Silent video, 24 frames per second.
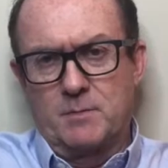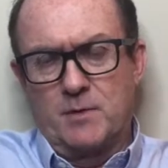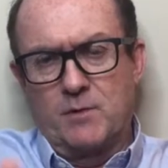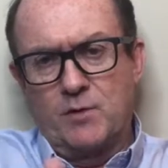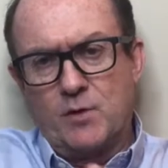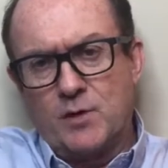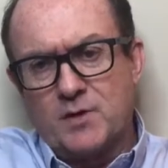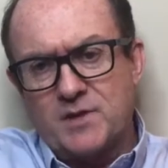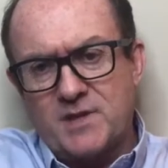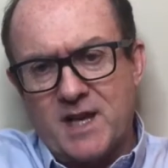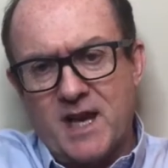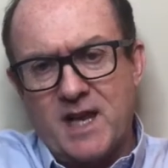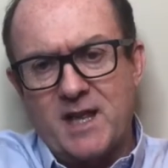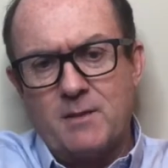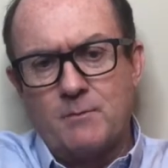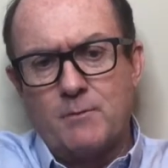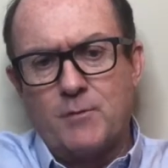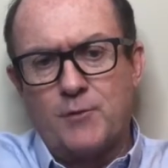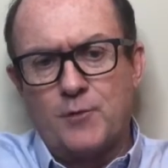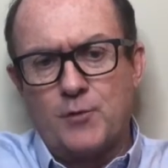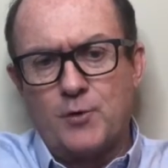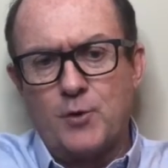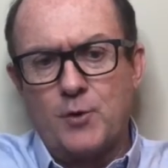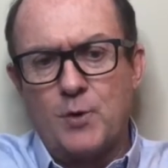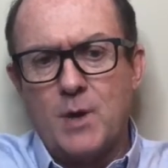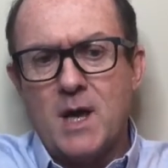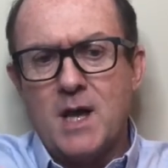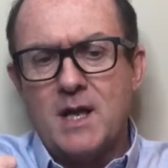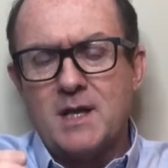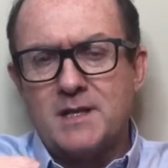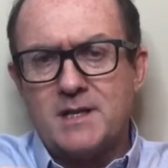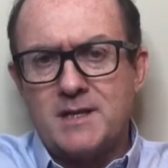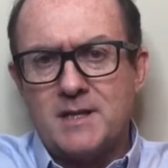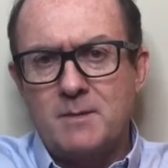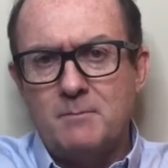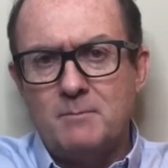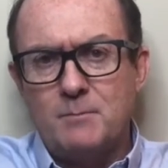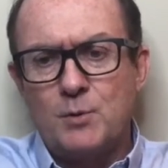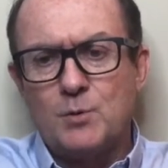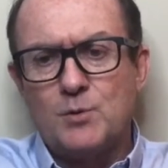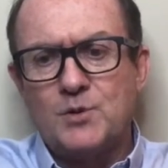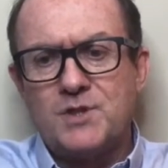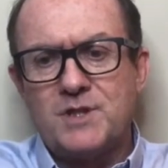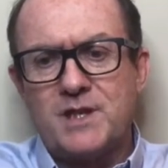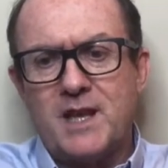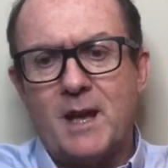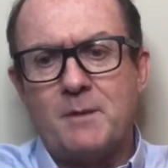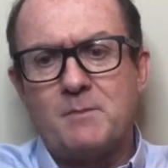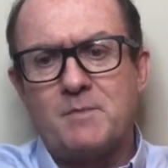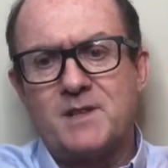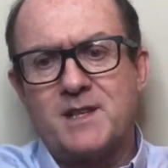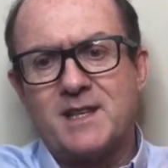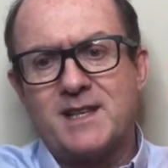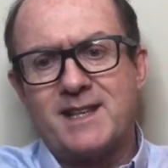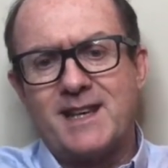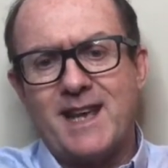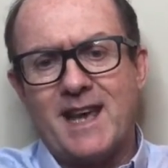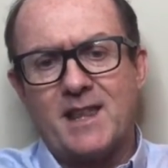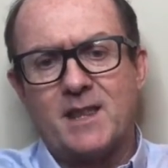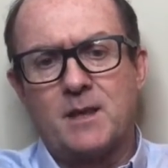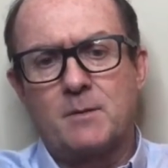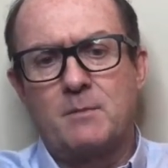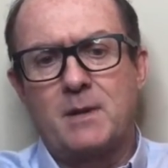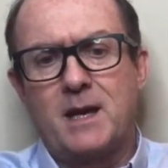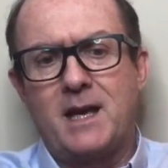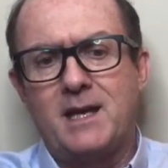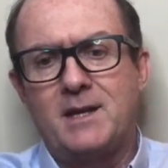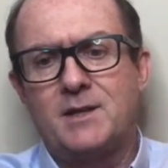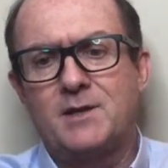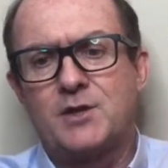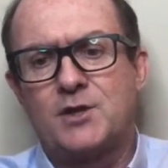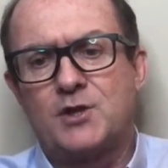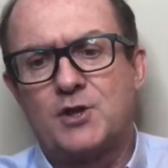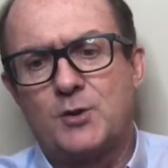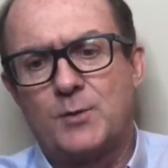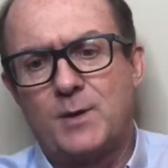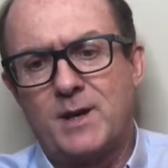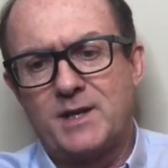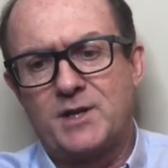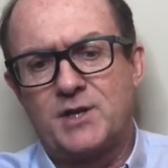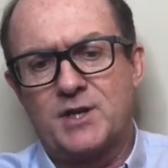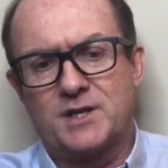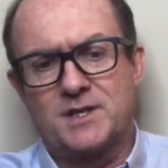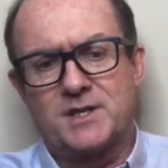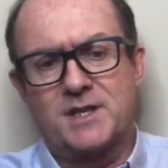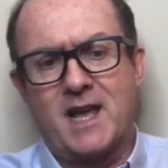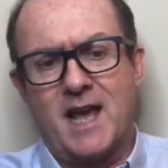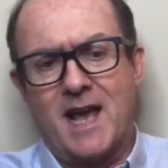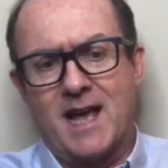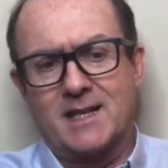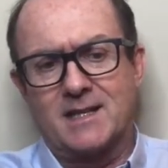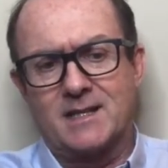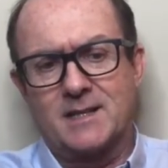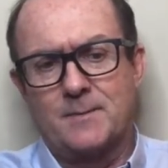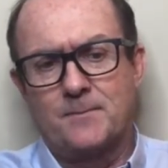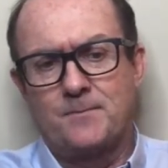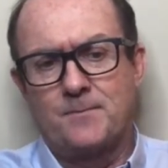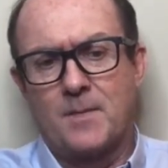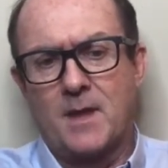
You've got to take them through simple steps to get them into doing just that.